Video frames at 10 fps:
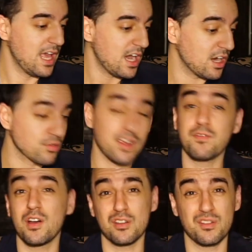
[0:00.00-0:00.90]
A great
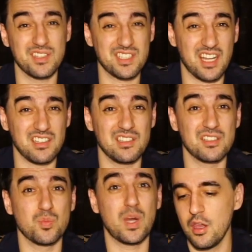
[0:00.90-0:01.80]
follower of the channel as
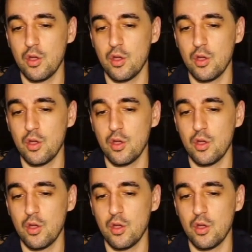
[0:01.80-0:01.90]
well,